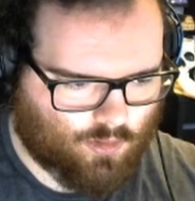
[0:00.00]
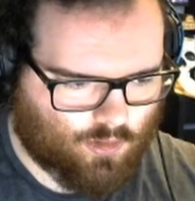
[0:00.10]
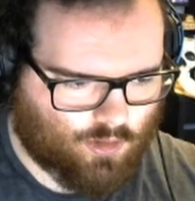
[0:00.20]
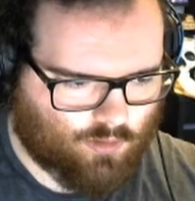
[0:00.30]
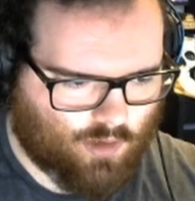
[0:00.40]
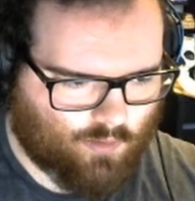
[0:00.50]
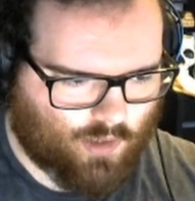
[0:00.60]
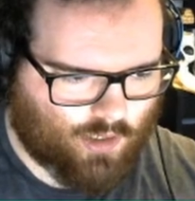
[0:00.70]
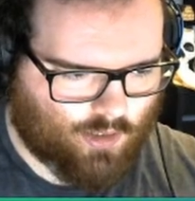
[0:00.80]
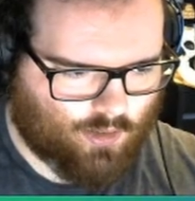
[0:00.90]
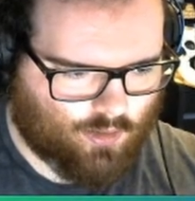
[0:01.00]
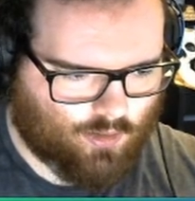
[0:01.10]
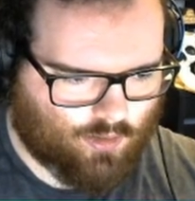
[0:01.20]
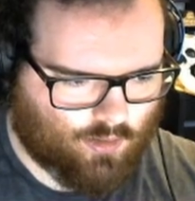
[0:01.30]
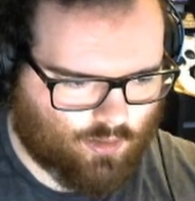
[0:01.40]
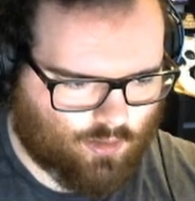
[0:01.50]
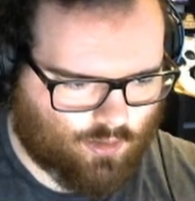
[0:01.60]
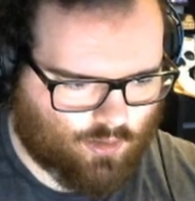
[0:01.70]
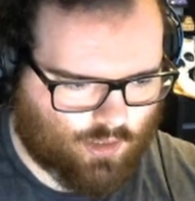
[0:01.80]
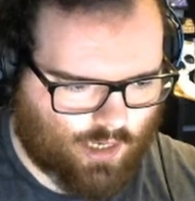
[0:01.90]
square y
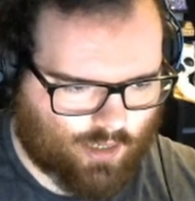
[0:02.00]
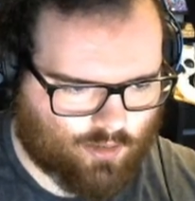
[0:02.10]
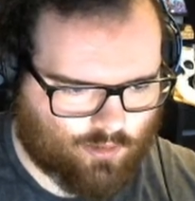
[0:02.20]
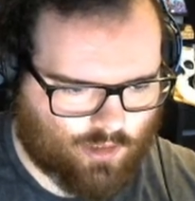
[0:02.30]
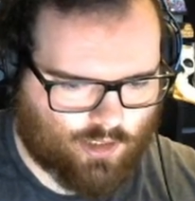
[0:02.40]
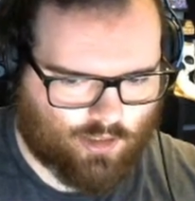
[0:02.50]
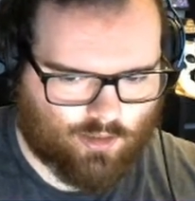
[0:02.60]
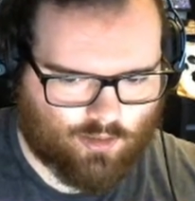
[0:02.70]
dx squared